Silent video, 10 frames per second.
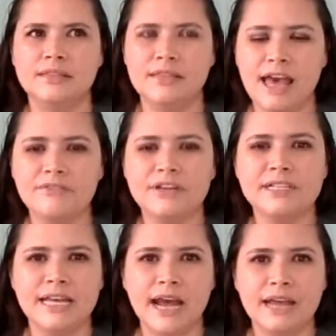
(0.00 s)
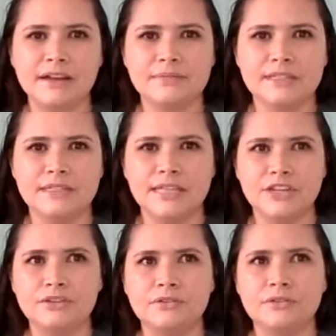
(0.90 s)
everyday items that
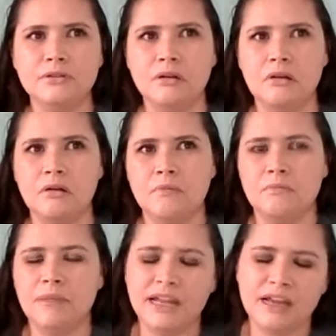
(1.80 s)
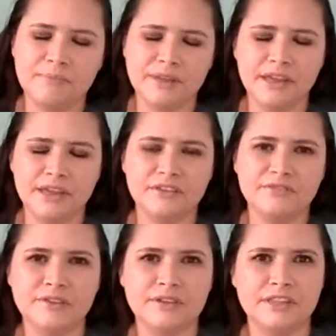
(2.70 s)
you might not be your
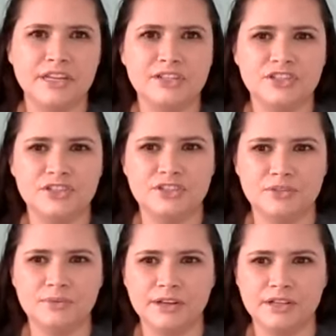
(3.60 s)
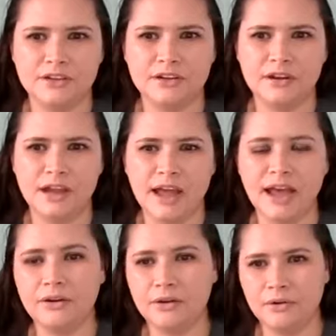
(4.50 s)
favorite thing to do while you're
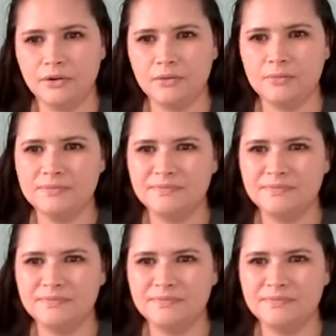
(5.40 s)
at home.